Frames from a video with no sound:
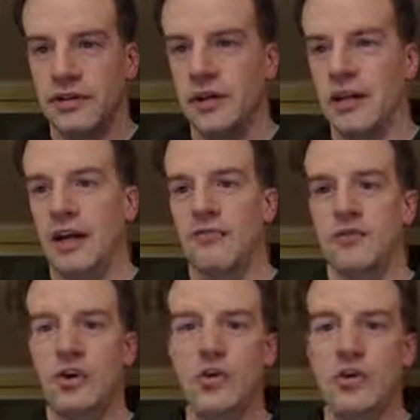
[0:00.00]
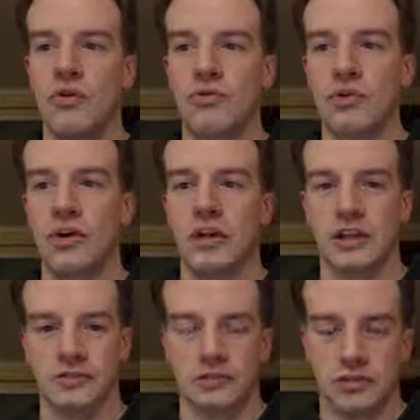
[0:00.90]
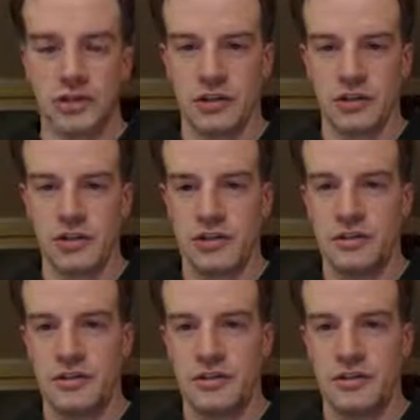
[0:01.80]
and they have no overall electric charge.